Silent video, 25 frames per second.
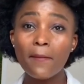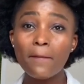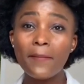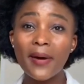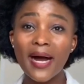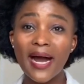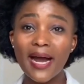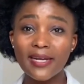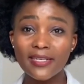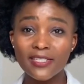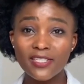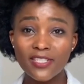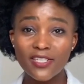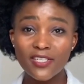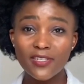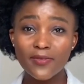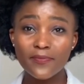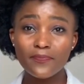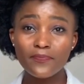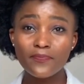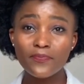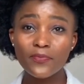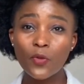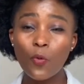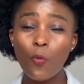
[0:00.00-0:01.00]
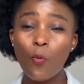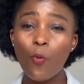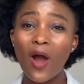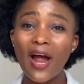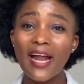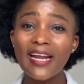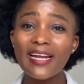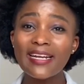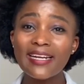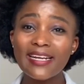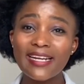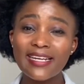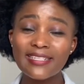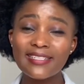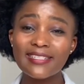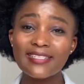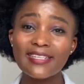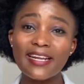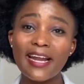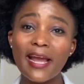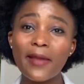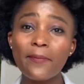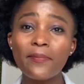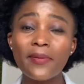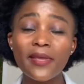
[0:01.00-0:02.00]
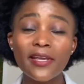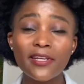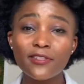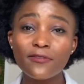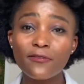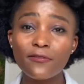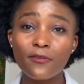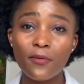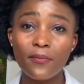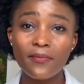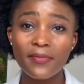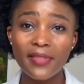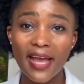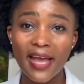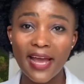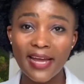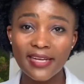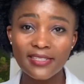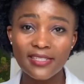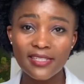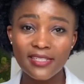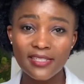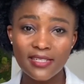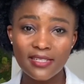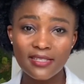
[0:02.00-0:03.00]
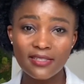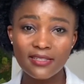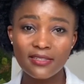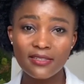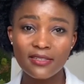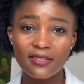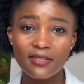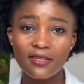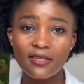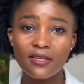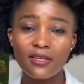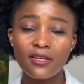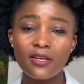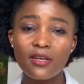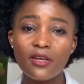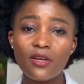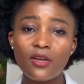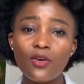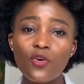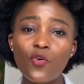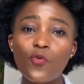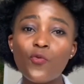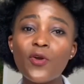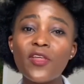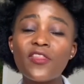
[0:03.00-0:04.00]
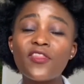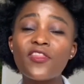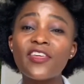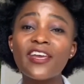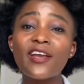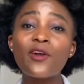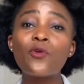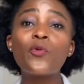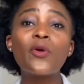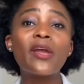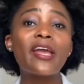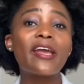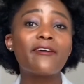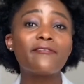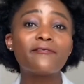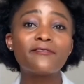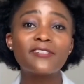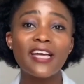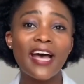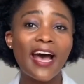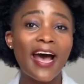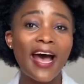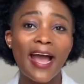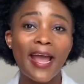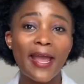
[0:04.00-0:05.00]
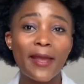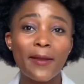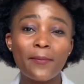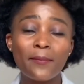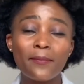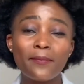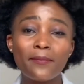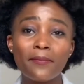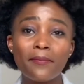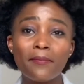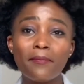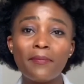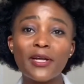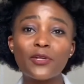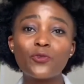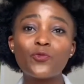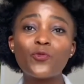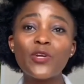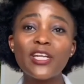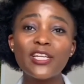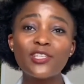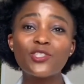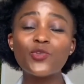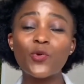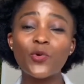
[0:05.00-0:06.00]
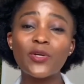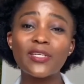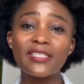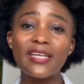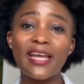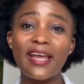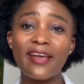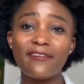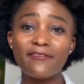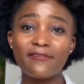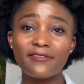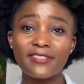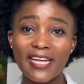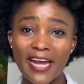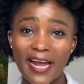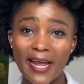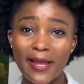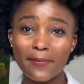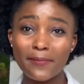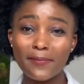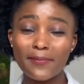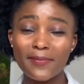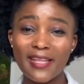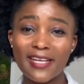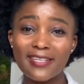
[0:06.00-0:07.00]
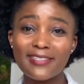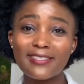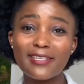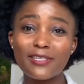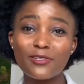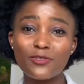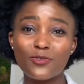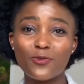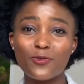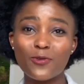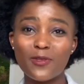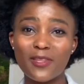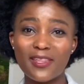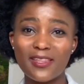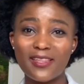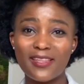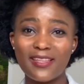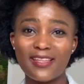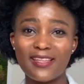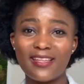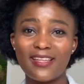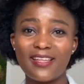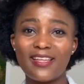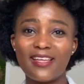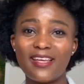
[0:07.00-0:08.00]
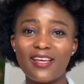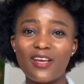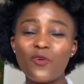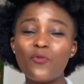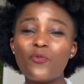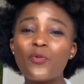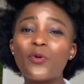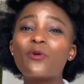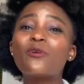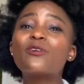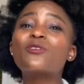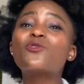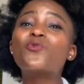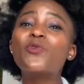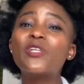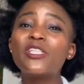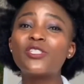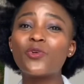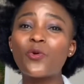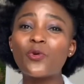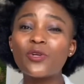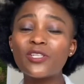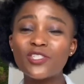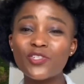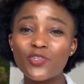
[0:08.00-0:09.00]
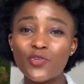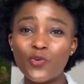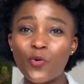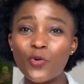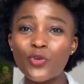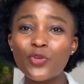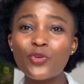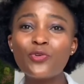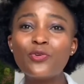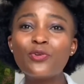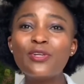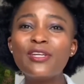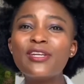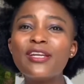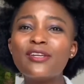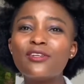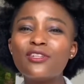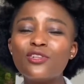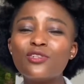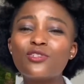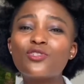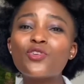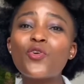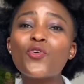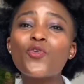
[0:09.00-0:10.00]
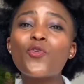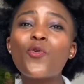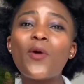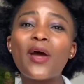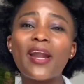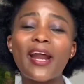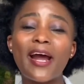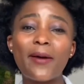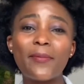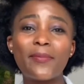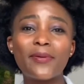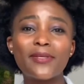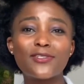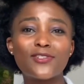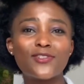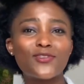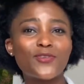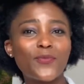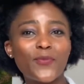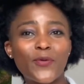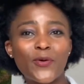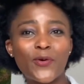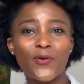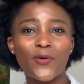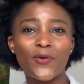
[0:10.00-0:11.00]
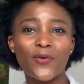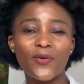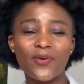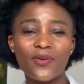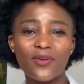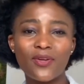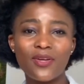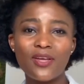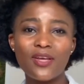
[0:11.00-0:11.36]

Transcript: But one lesson I picked from that is we think we have time, but we don't have time. That's the truth. Because we don't know. You, you don't know what happens tomorrow.